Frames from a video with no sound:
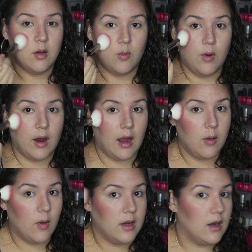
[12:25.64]
where I
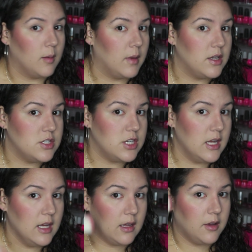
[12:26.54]
want it on my
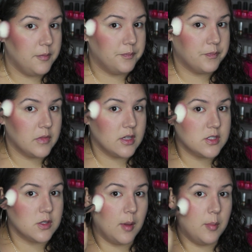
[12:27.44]
cheek.
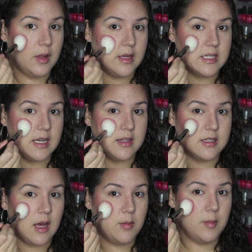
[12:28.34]
So I place it at the
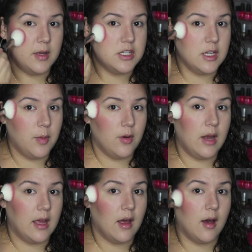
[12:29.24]
top of my cheekbone
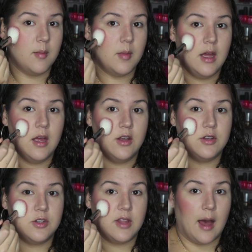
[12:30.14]
and come
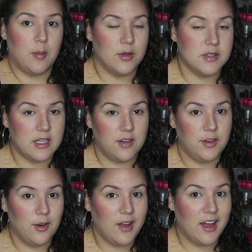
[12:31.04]
to the apples. And if you
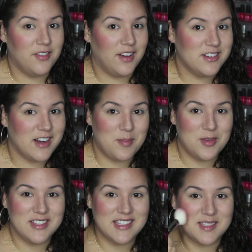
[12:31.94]
don't know how to find your
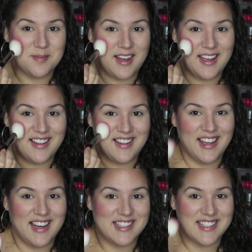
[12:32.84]
apples, smile,
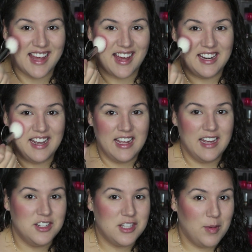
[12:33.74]
and it's that
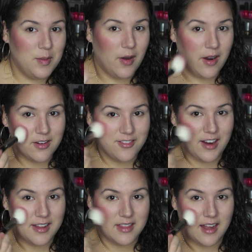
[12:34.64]
chubby part
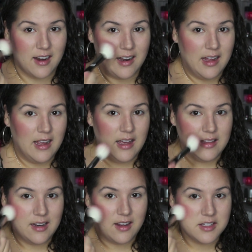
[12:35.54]
right there.
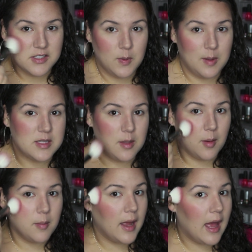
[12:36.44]
And then I'll sweep some
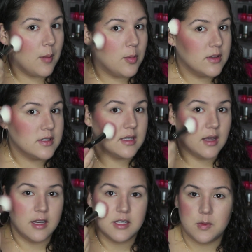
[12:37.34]
of my apples and
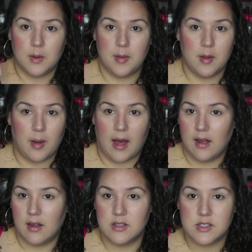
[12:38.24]
kind of sweep it
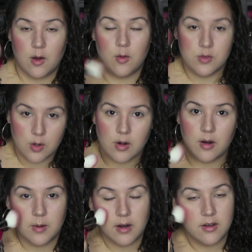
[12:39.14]
back. So don't
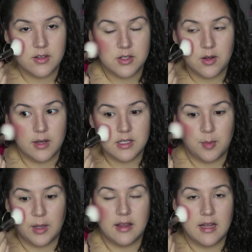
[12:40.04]
worry, we're going to
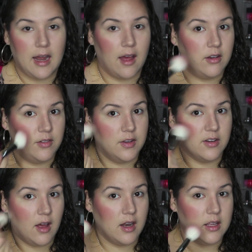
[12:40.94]
blend that out. If you're
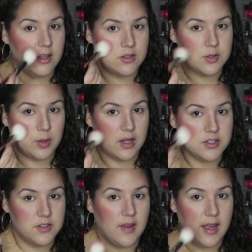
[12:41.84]
not a huge
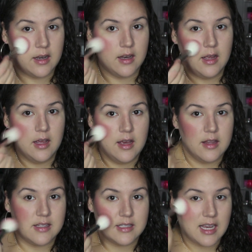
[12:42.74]
blush fan,
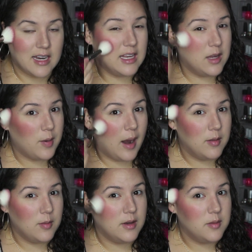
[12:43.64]
this technique
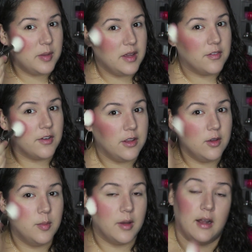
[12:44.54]
probably wouldn't be for
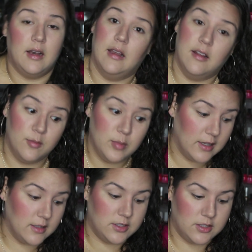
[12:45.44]
you, but I love
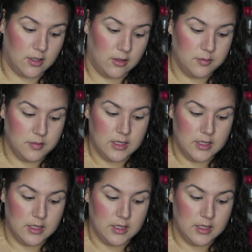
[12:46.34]
blush, so